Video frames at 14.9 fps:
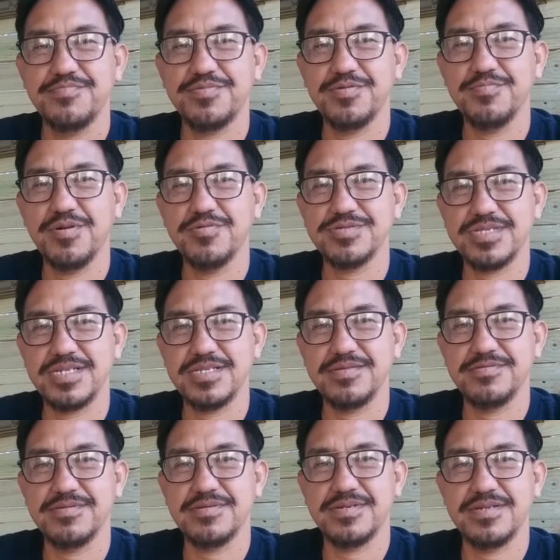
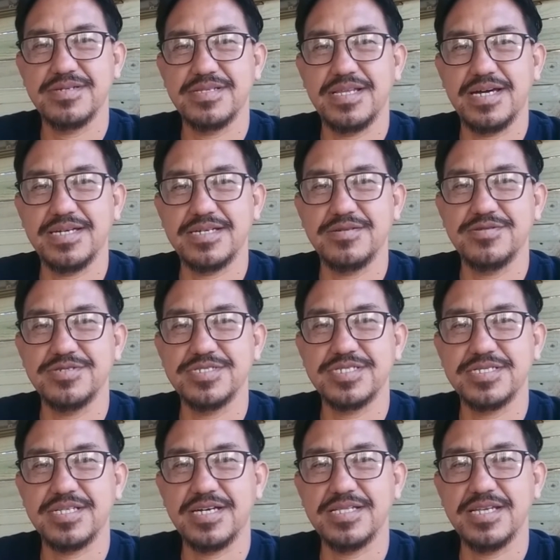promoted like or
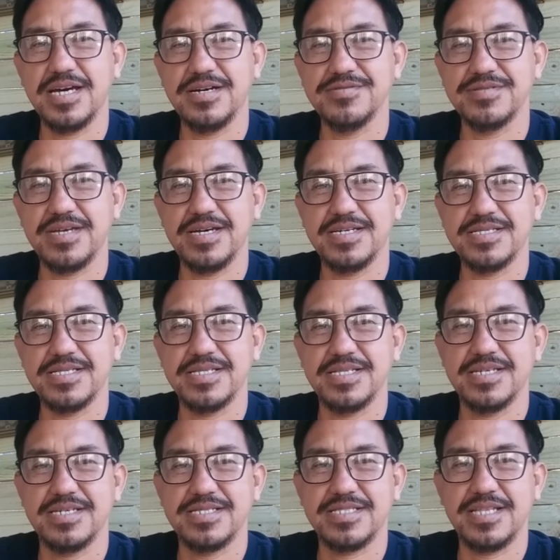stud out at
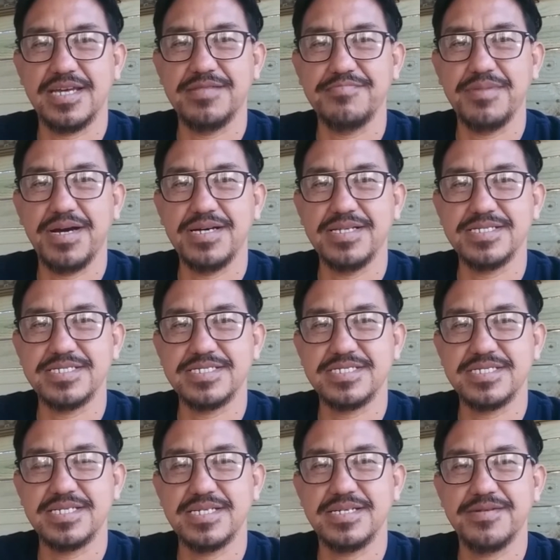10
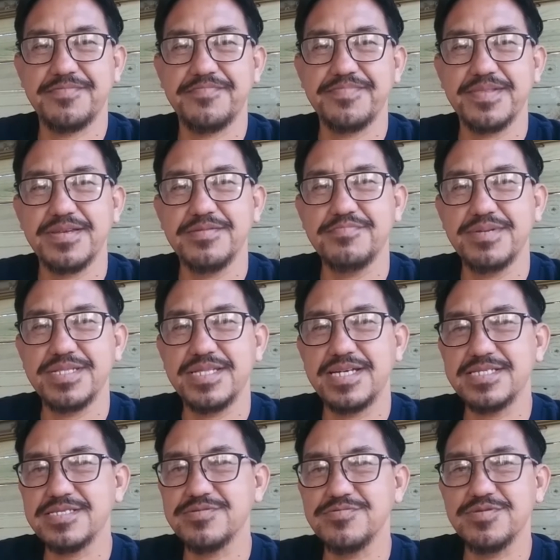months. But
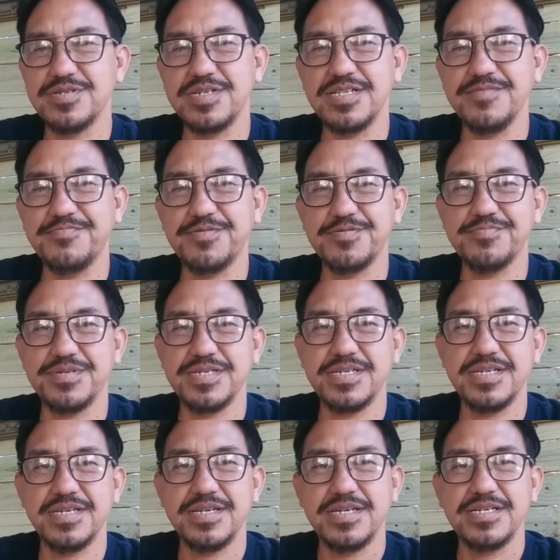that's too early for me.
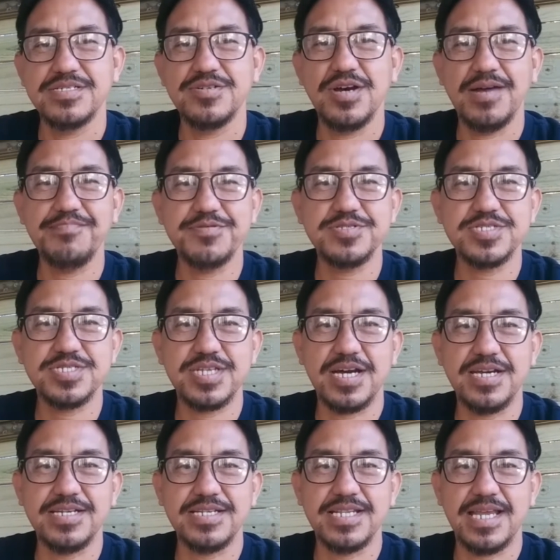You have to
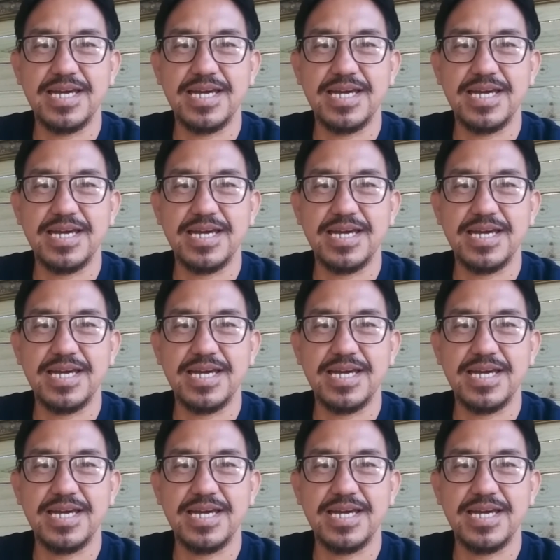start